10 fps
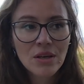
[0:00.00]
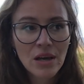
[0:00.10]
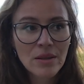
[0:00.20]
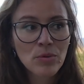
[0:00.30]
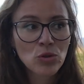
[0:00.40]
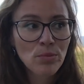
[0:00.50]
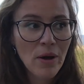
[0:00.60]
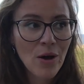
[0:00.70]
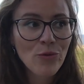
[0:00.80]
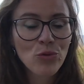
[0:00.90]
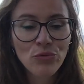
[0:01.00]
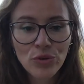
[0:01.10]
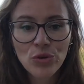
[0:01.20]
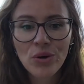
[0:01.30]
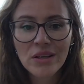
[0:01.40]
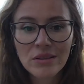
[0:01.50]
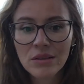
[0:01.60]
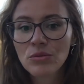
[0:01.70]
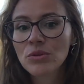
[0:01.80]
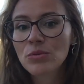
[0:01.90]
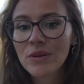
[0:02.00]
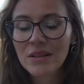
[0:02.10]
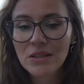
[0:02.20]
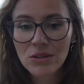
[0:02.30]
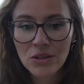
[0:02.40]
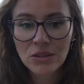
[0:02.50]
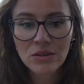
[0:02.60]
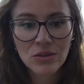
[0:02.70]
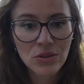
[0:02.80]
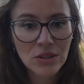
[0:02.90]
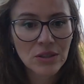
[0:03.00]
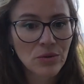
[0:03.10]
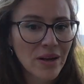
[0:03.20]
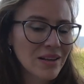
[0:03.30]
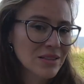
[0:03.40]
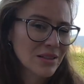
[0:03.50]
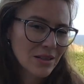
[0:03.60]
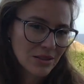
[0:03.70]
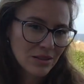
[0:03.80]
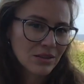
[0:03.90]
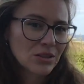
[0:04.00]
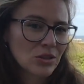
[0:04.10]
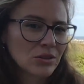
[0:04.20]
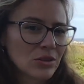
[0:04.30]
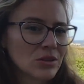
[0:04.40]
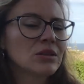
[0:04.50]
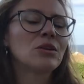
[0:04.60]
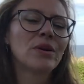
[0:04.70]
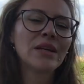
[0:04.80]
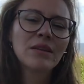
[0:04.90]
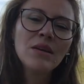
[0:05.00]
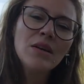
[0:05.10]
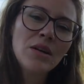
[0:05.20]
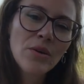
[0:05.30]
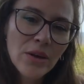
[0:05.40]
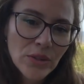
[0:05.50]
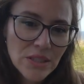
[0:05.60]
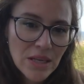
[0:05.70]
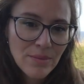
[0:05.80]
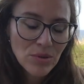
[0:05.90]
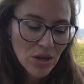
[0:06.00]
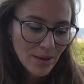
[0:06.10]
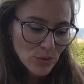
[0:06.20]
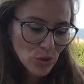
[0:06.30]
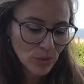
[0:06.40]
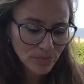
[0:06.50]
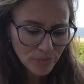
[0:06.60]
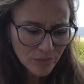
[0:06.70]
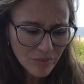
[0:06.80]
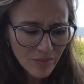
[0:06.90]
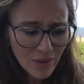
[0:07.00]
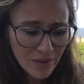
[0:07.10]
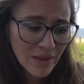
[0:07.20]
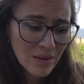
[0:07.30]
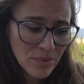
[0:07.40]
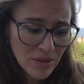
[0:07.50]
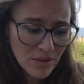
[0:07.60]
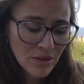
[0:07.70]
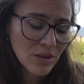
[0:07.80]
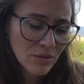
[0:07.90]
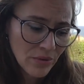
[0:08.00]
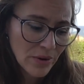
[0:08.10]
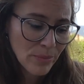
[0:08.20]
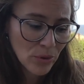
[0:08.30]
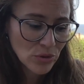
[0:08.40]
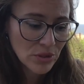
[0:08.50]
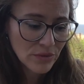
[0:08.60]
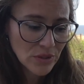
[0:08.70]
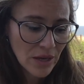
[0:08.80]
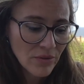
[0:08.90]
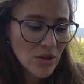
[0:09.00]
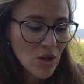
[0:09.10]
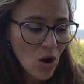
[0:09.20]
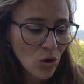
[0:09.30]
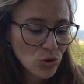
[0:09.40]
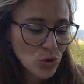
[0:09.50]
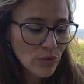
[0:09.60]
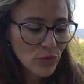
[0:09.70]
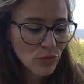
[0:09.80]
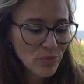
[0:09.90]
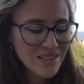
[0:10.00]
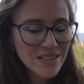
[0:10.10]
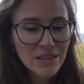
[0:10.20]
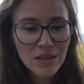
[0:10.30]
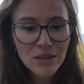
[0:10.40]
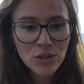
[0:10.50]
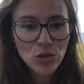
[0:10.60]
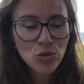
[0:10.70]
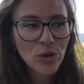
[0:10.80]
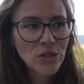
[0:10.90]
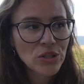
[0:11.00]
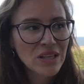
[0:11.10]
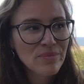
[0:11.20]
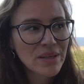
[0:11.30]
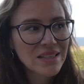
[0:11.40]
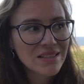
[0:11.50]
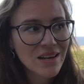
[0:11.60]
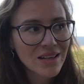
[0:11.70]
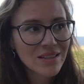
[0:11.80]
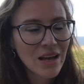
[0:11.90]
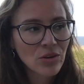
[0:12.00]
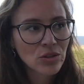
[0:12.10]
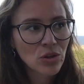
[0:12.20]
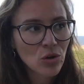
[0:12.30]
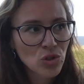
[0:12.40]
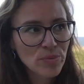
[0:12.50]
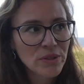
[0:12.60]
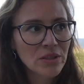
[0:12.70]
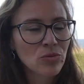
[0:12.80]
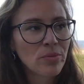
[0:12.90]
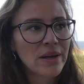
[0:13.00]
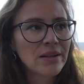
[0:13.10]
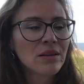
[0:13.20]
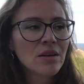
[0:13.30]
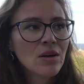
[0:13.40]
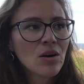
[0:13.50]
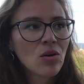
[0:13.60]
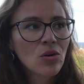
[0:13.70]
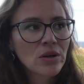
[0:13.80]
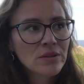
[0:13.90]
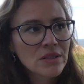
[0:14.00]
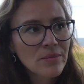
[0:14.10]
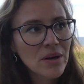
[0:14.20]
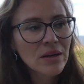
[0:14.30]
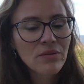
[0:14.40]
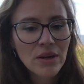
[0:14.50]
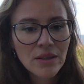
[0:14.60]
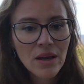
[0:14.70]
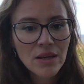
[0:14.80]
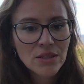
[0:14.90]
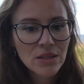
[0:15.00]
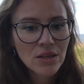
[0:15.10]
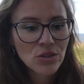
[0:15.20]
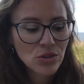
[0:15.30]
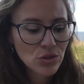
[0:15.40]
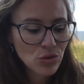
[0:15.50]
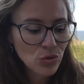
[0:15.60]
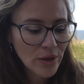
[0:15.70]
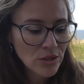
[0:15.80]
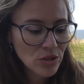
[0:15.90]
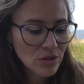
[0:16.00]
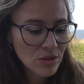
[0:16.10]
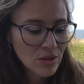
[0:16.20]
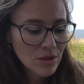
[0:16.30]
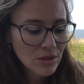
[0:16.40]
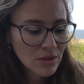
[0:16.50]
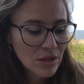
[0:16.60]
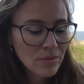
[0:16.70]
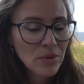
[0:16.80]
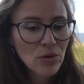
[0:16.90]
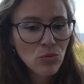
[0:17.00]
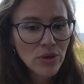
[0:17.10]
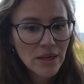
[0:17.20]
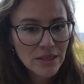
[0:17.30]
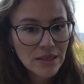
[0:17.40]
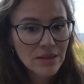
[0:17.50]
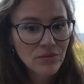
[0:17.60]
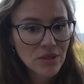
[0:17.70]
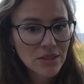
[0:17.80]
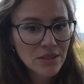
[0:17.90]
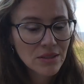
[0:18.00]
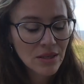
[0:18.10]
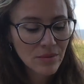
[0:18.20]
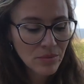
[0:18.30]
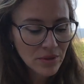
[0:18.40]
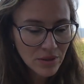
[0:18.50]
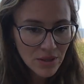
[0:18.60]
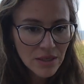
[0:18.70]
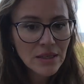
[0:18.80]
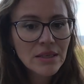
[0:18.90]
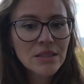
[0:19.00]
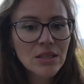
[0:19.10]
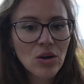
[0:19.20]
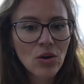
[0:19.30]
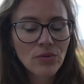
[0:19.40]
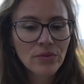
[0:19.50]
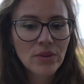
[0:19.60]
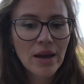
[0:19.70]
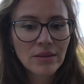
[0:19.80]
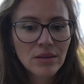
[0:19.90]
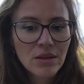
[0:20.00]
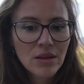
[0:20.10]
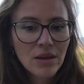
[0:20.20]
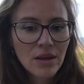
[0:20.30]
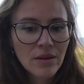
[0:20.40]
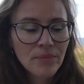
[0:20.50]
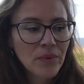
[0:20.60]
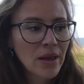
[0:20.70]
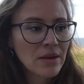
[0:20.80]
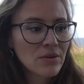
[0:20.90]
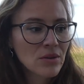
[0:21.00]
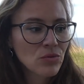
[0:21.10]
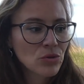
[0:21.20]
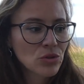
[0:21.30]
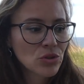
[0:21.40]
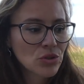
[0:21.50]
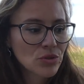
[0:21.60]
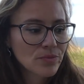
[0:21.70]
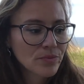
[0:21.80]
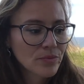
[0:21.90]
And the most powerful video I did was when they started turning direct, because last year they started turning direct around the same time. So they can be very positive stuff. Also, if you've been stuck in a situation like being tied down in hospital bed or in some kind of other isolation situation, There can be a weakening of this. There can be easing off of that. Anything which is